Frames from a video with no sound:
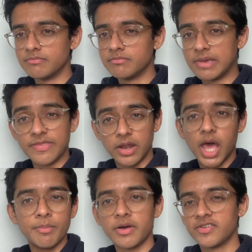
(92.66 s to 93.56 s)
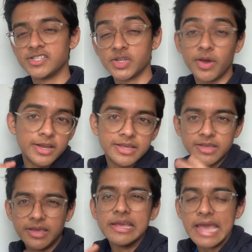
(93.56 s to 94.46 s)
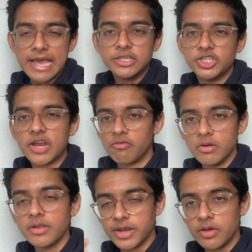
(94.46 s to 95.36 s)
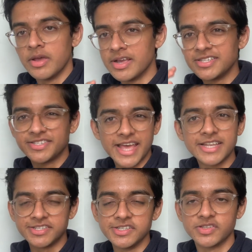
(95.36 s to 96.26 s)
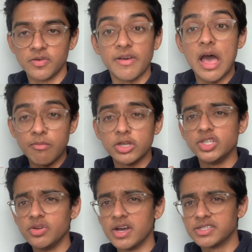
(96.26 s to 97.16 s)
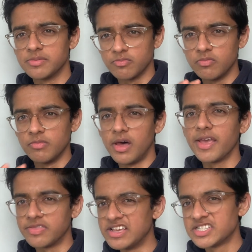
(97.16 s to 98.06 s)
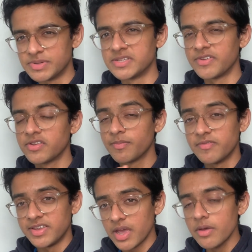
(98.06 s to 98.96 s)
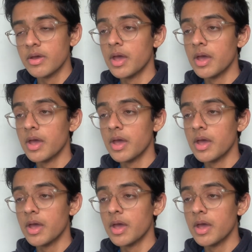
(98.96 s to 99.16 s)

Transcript: hit the like button so I can get a general, you know, census of how much you guys like this specific type of video.